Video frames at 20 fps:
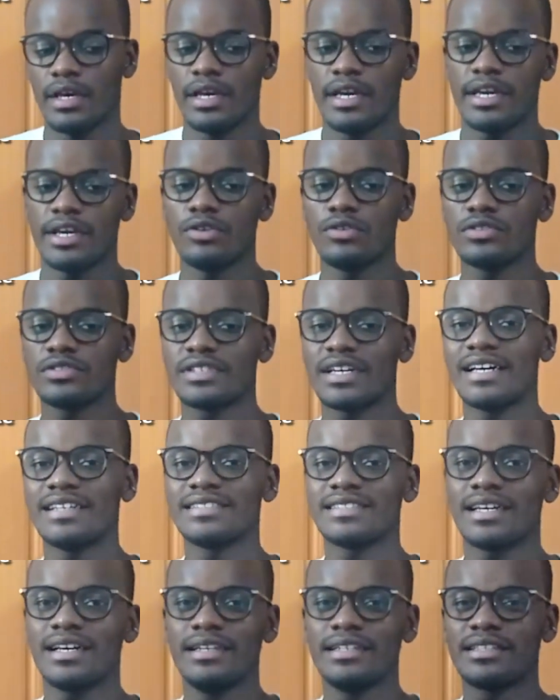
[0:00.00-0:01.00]
It also has
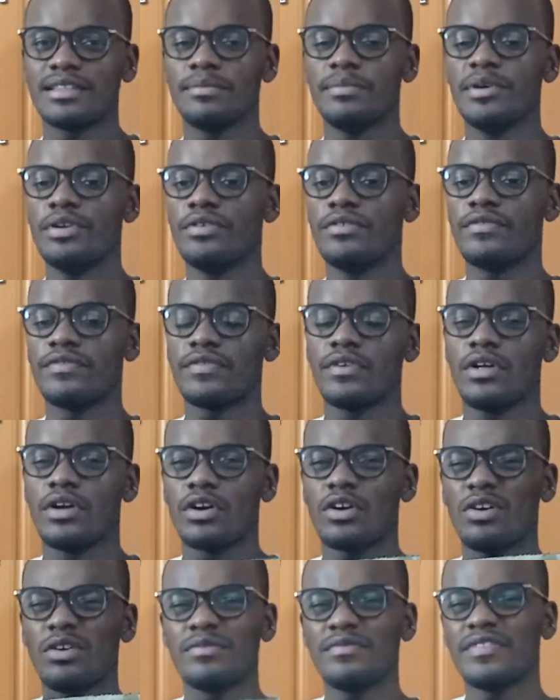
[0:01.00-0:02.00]
a little bit of
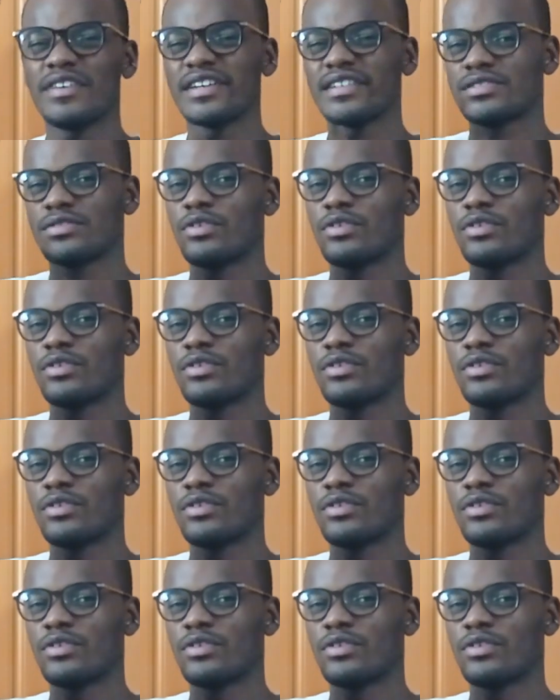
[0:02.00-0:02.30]
convex